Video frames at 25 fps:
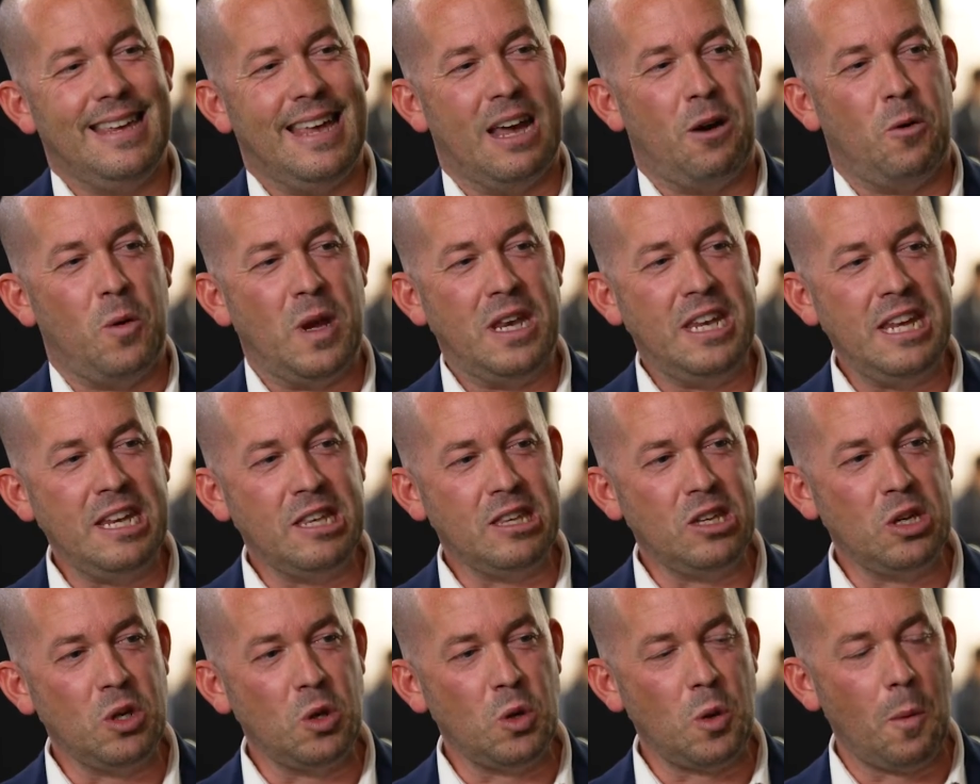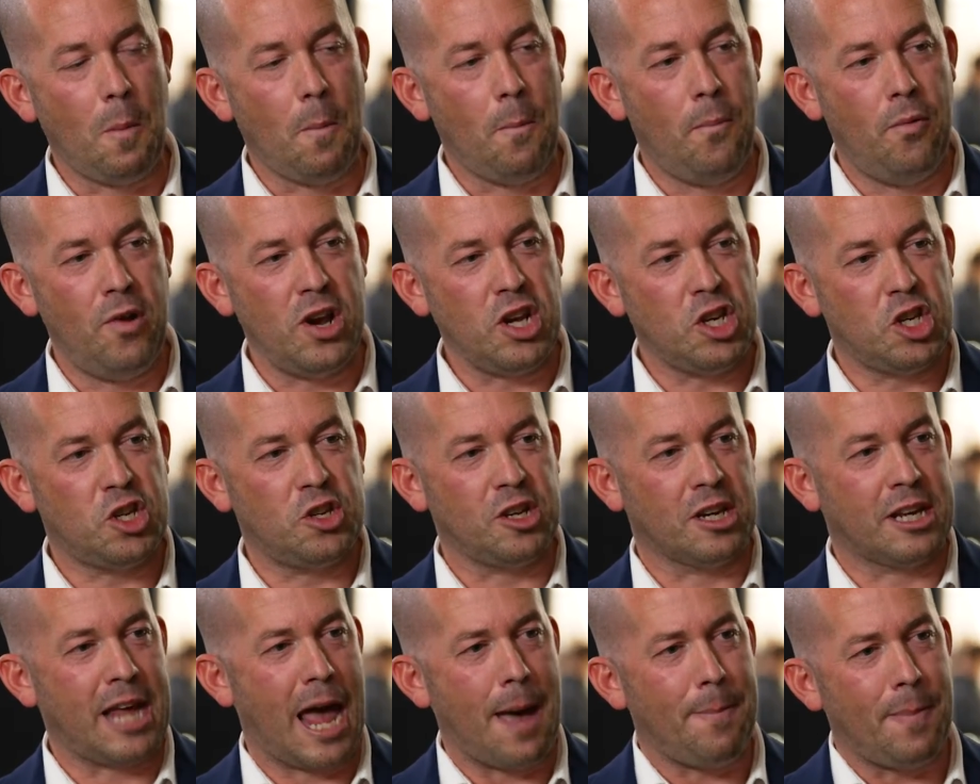Yeah, we need to
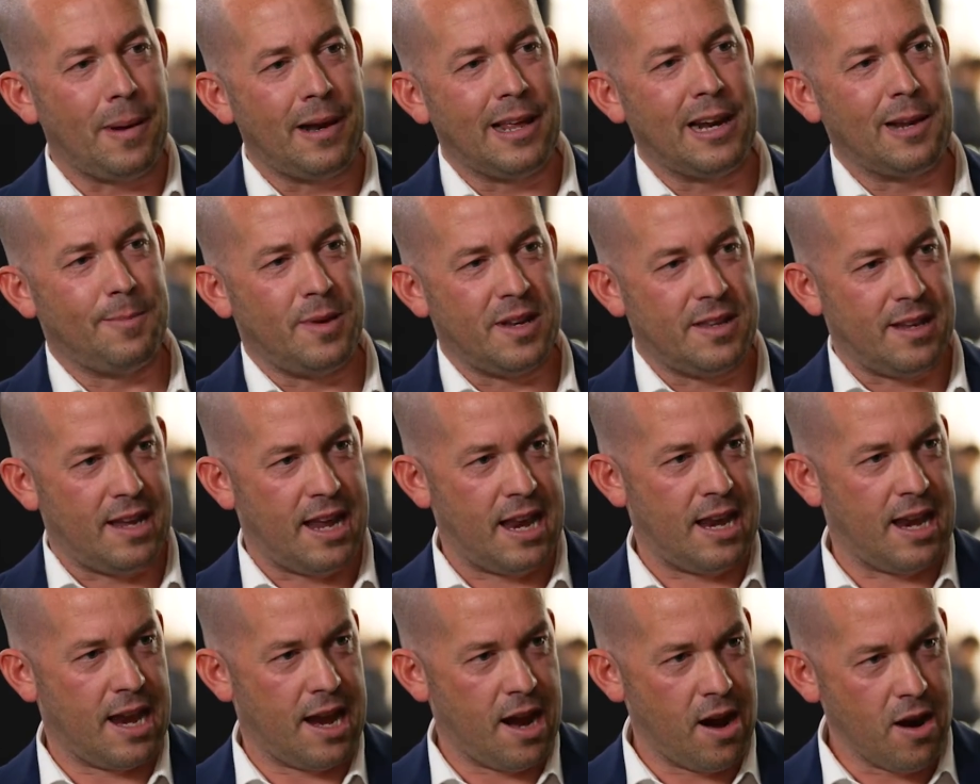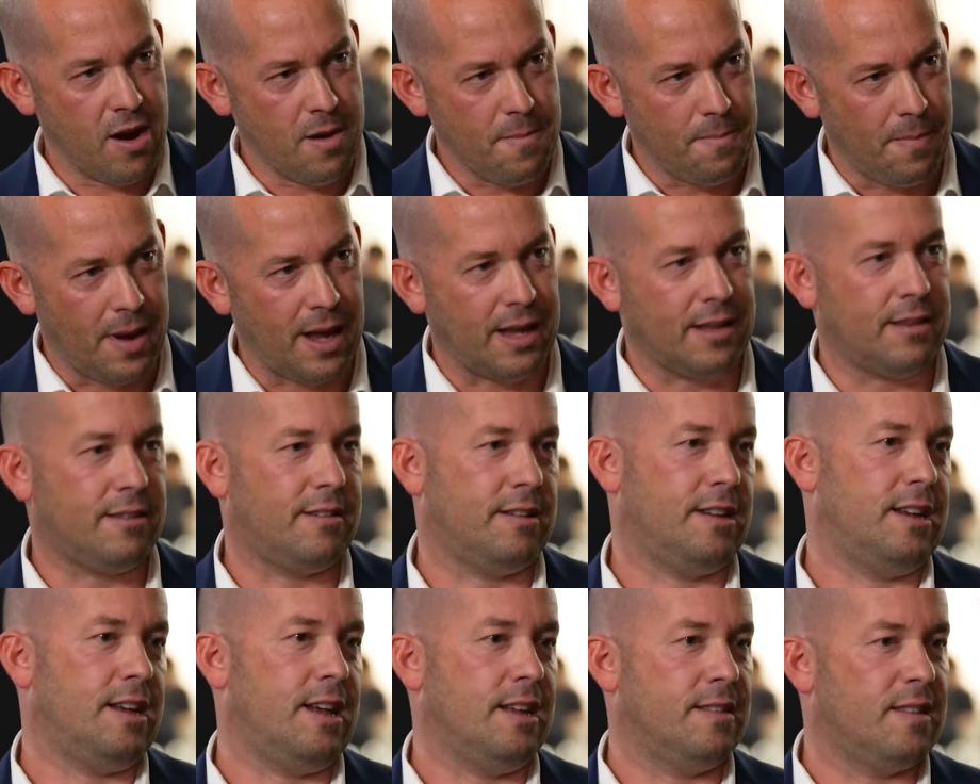bridge the gap a little bit in here,
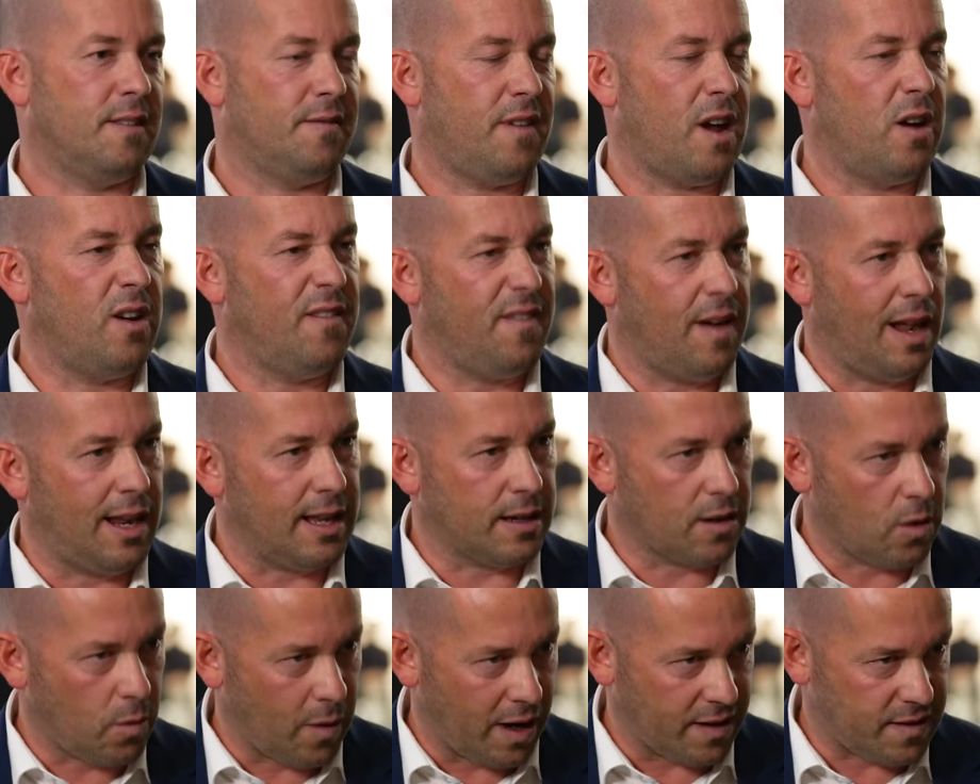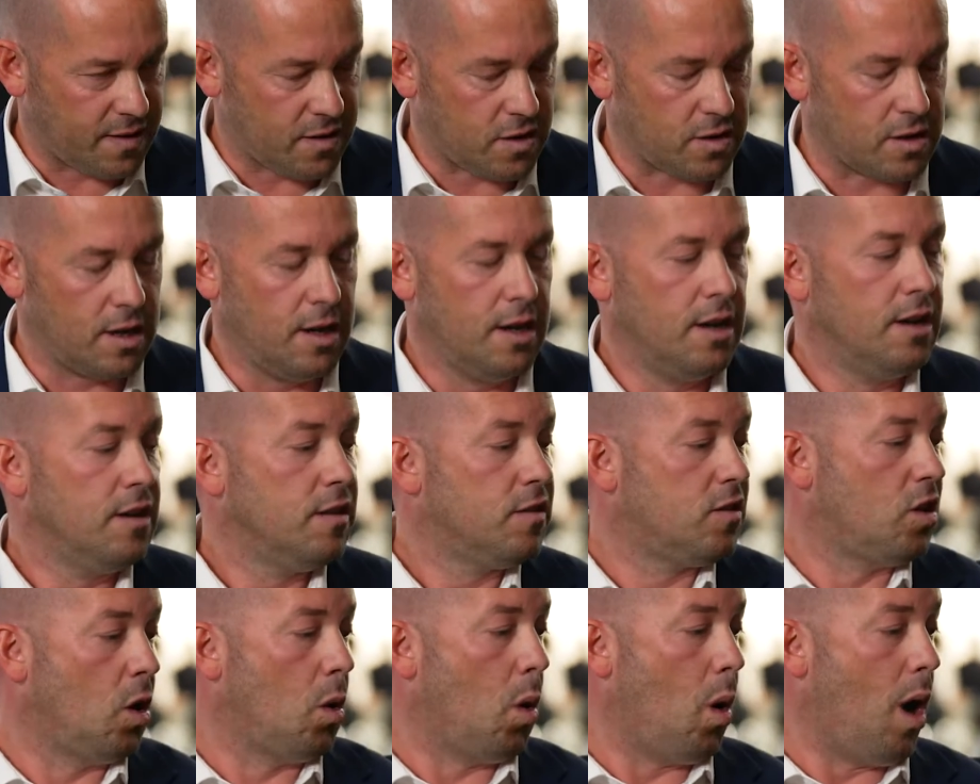but uh, it's a very valid question.
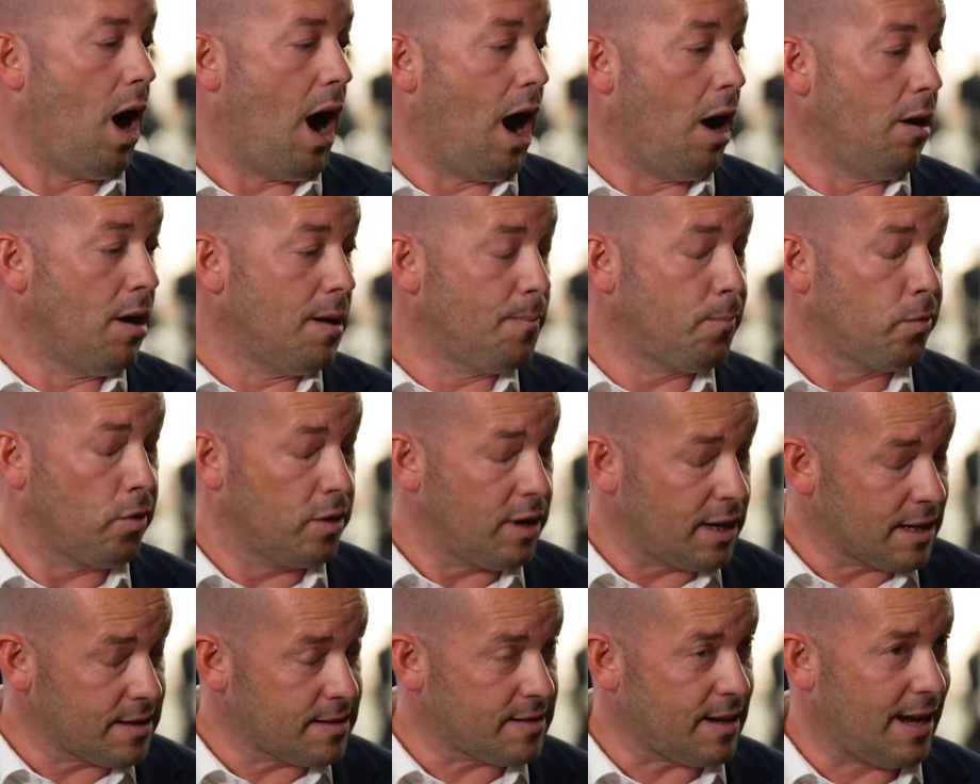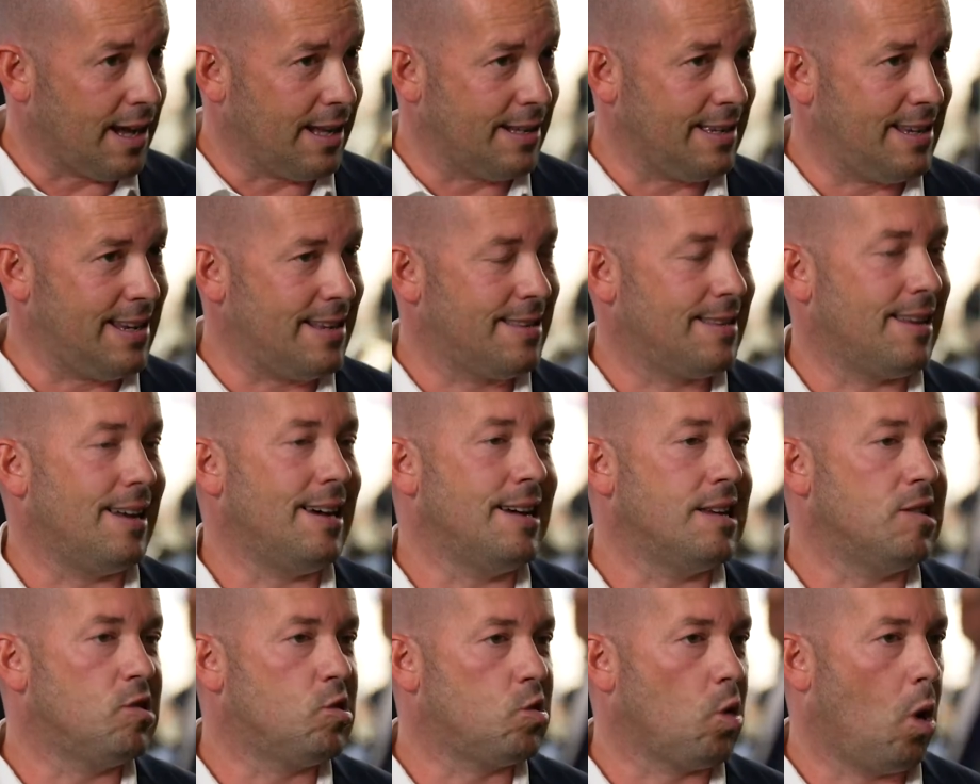So, our products are
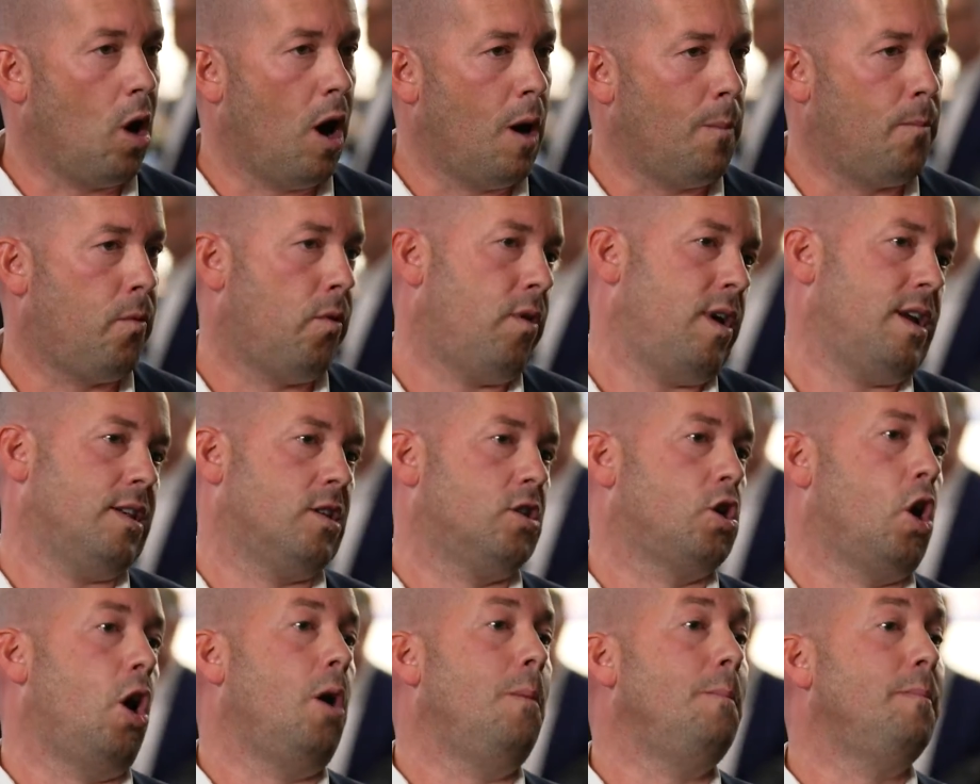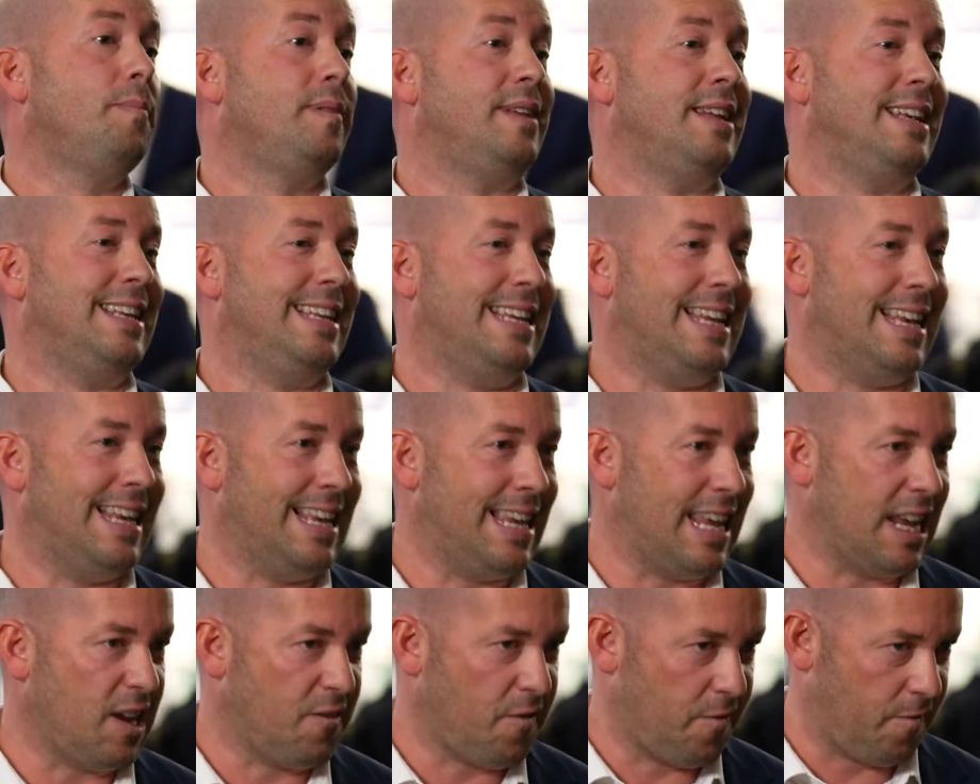designed to operate completely
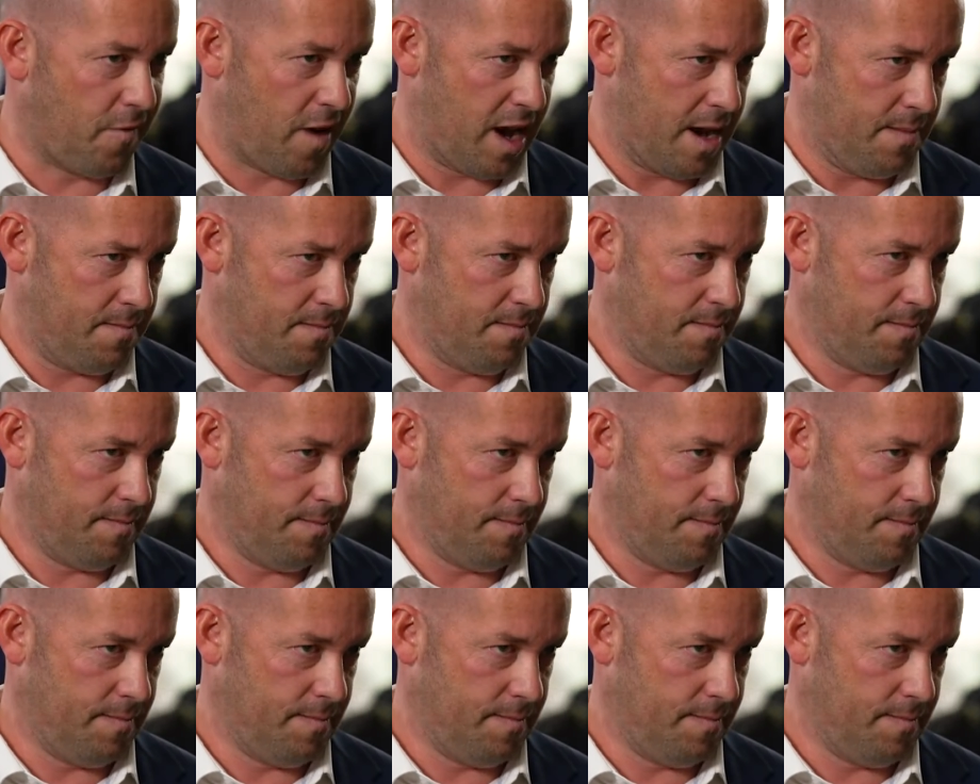leak free.